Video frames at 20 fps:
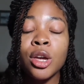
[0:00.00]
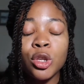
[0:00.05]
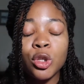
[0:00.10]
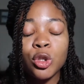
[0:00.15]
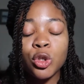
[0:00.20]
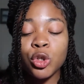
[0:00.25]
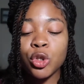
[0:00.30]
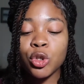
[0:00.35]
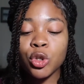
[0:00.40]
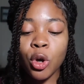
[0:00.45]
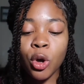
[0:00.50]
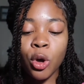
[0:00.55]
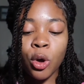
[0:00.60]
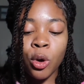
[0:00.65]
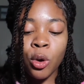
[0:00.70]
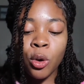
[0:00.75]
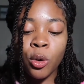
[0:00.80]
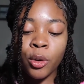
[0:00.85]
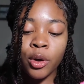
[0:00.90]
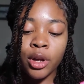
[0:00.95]

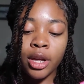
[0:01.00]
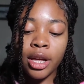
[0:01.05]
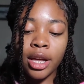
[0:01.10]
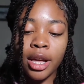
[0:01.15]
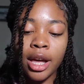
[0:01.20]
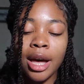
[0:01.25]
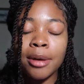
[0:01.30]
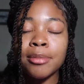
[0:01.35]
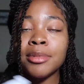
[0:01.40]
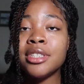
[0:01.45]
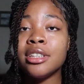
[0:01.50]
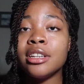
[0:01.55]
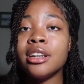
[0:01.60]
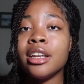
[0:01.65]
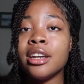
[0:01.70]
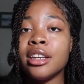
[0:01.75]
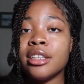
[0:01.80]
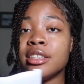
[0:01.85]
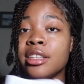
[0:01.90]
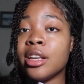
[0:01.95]
So I'm still
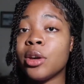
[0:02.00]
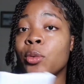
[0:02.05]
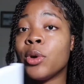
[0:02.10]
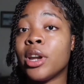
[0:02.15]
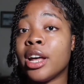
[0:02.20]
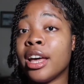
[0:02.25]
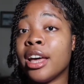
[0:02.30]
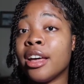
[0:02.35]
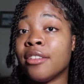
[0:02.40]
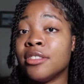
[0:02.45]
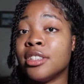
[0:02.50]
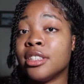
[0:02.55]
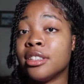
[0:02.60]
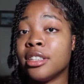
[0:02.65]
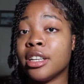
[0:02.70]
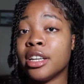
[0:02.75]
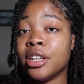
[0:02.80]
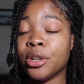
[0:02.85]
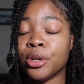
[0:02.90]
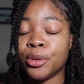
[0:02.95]
gonna say what I have to
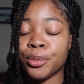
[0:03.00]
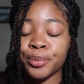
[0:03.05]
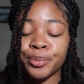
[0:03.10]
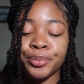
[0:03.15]
say though.